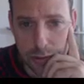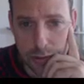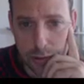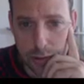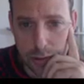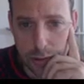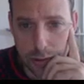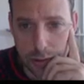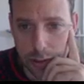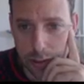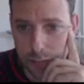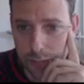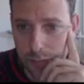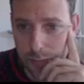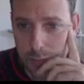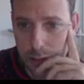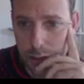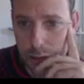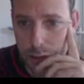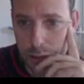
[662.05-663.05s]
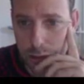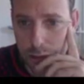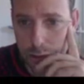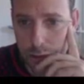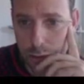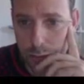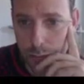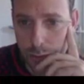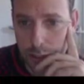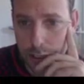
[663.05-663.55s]
Good, they've got the
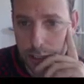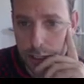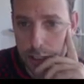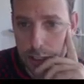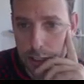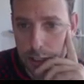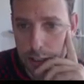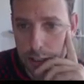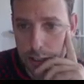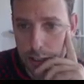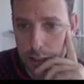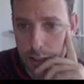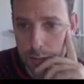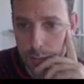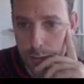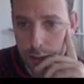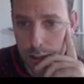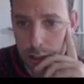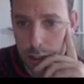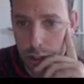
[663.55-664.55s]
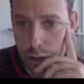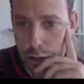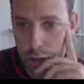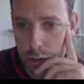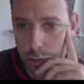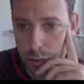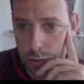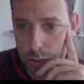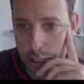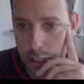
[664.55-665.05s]
information. Japan and
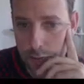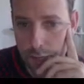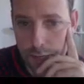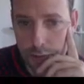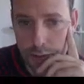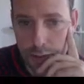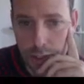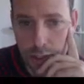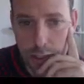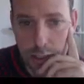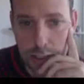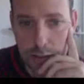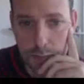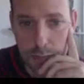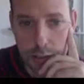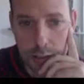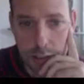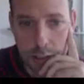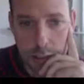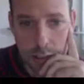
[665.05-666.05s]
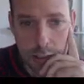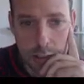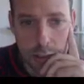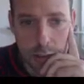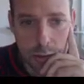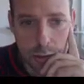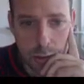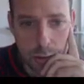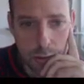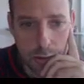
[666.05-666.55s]
Malaysia, do they have the time?
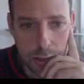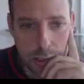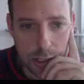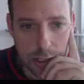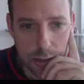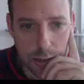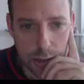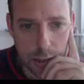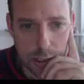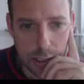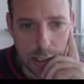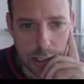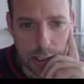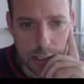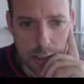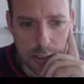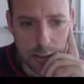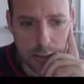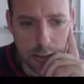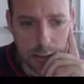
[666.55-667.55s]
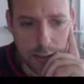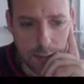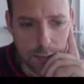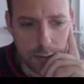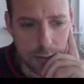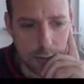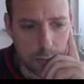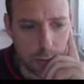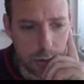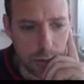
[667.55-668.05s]
2011.